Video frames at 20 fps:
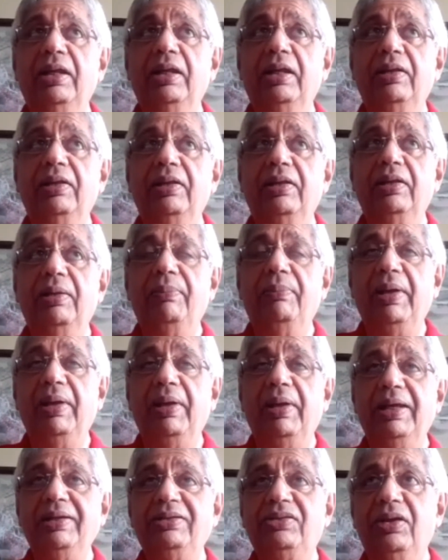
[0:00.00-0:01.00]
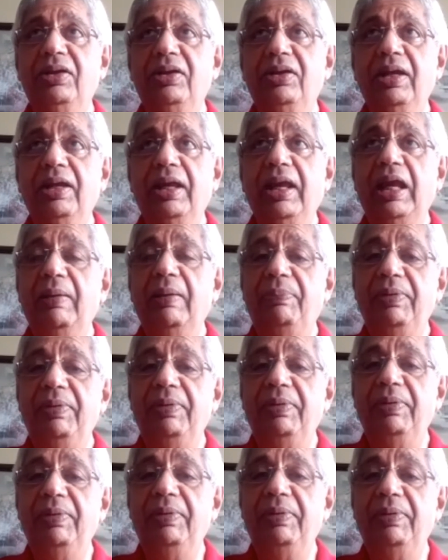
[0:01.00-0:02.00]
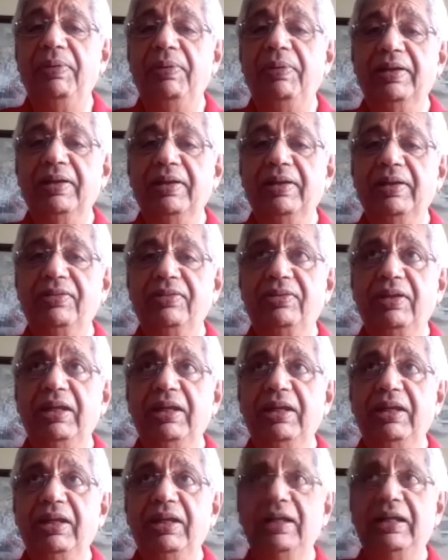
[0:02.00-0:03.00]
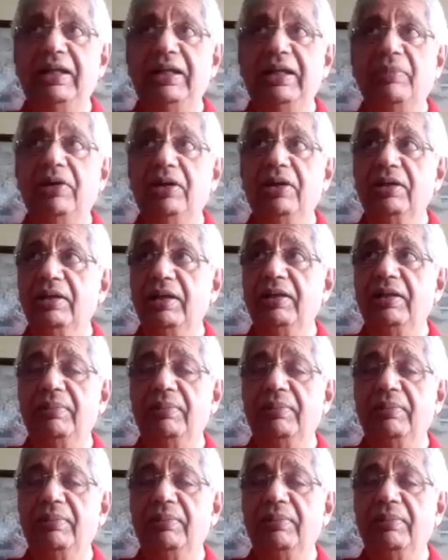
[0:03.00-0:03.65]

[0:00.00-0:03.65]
the APS-C camera in the market today.